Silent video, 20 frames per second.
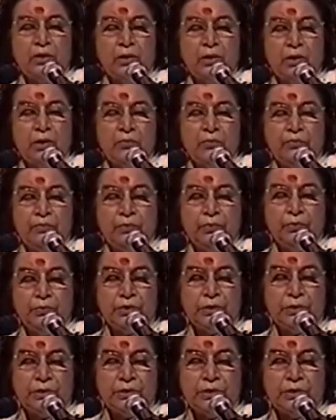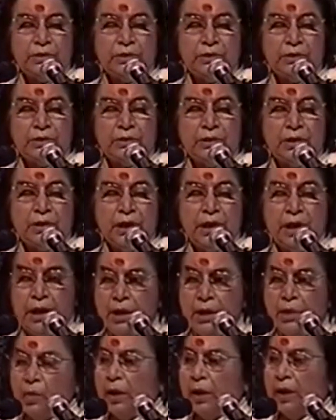Confucius,
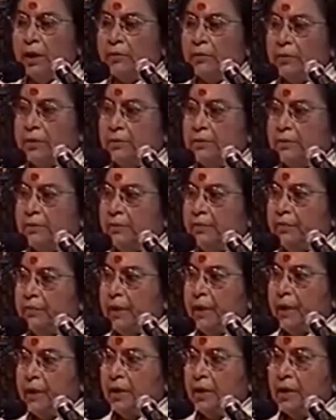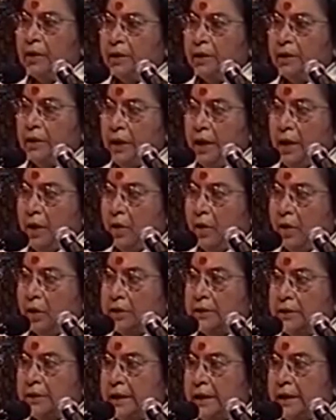any one of them, they all
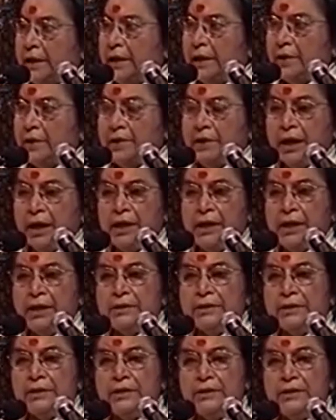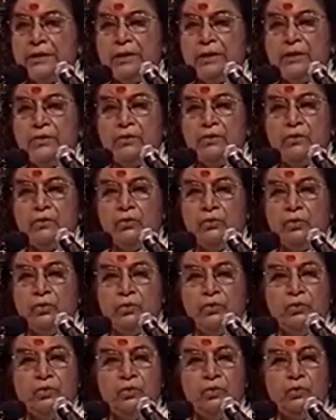said that unless and until
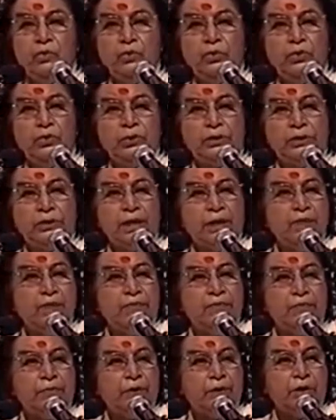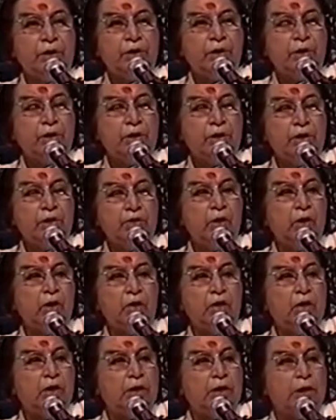you know yourself, you are
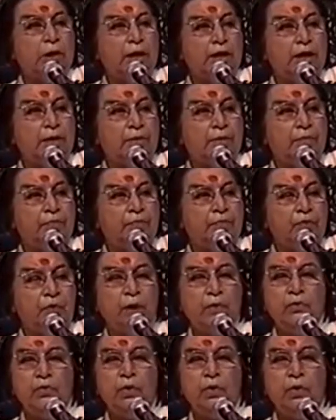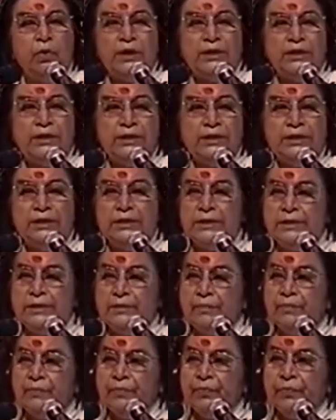not there. You have no
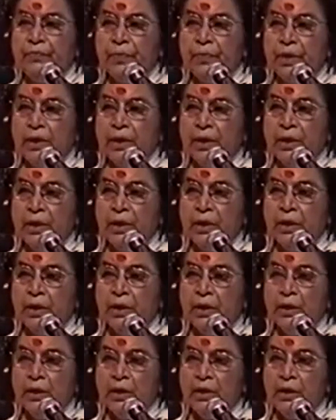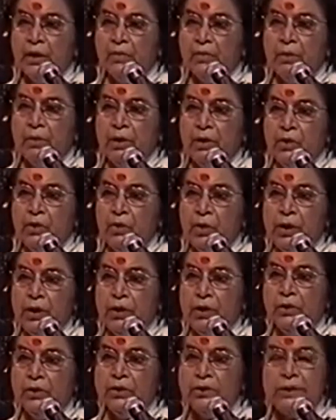identity. But
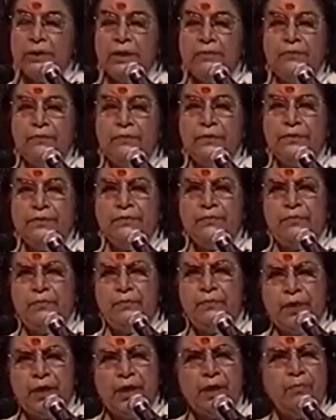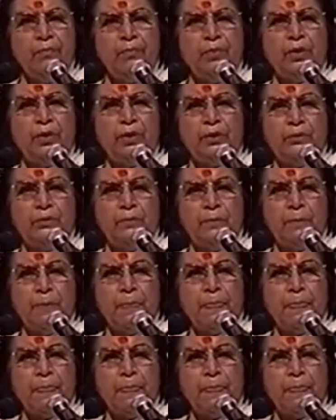knowing yourself is very important